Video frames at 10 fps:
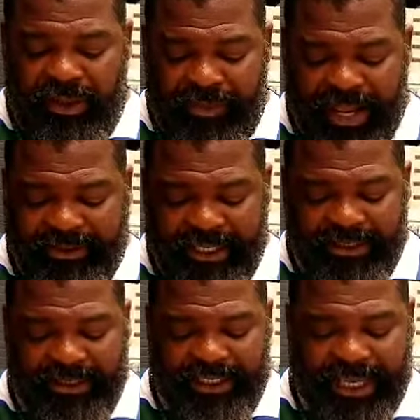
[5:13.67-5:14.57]
the
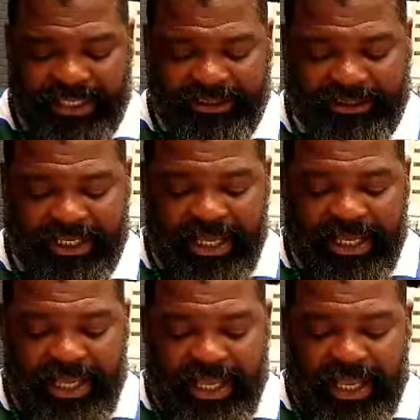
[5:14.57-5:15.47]
imagination
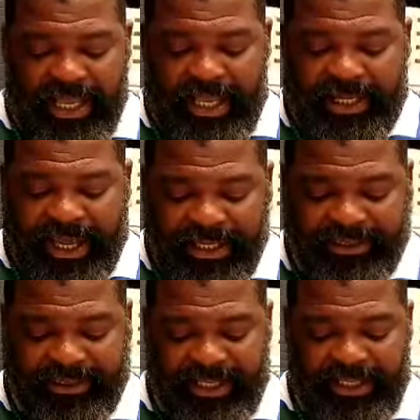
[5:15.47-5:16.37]

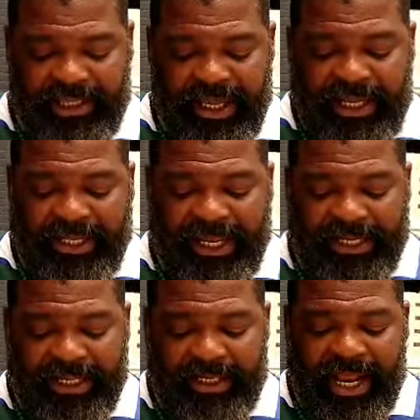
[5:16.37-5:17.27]
against thee.
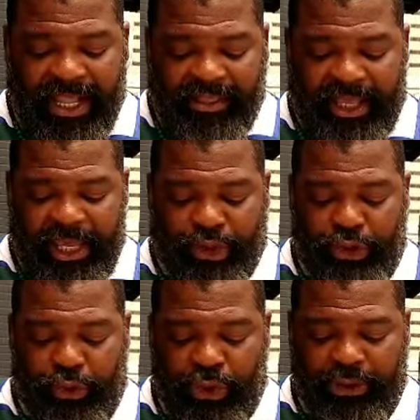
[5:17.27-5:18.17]
Let not the
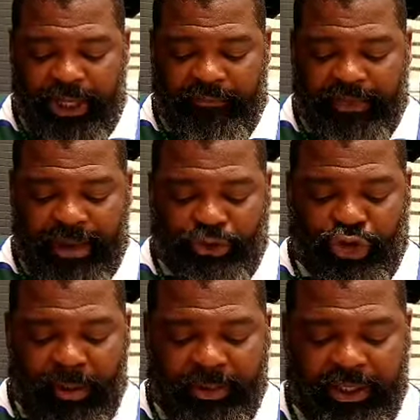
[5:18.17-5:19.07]
incredulity of them
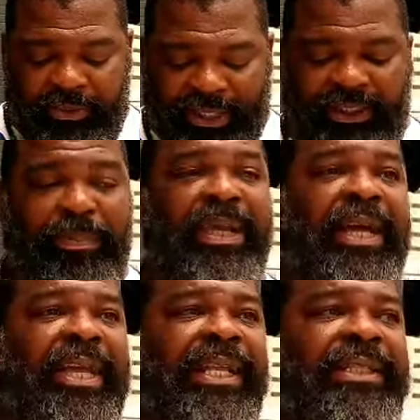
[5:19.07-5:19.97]
trouble thee that
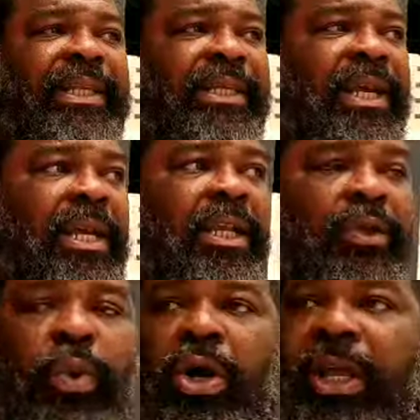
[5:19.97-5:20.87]
speak against thee.
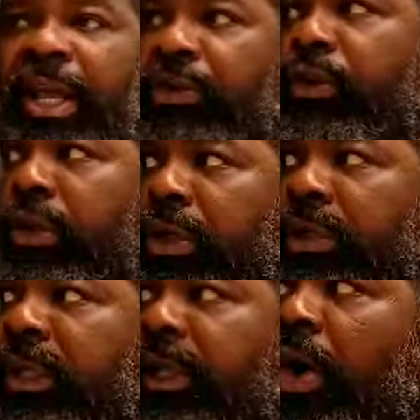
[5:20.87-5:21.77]
This word
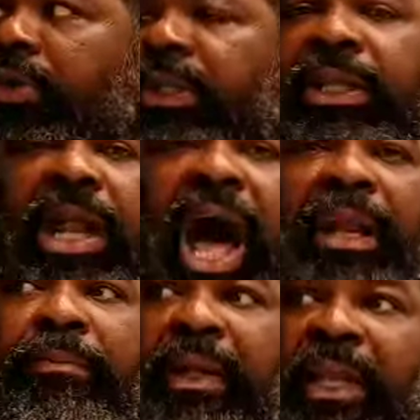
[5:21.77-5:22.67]
incredulity goes into the
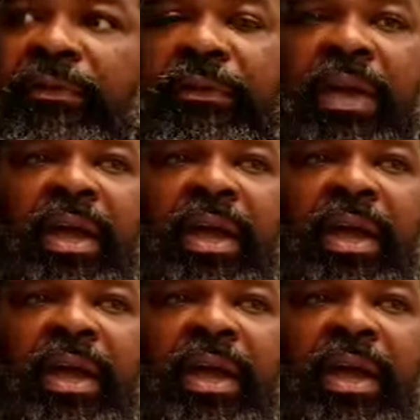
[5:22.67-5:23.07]
unbelief.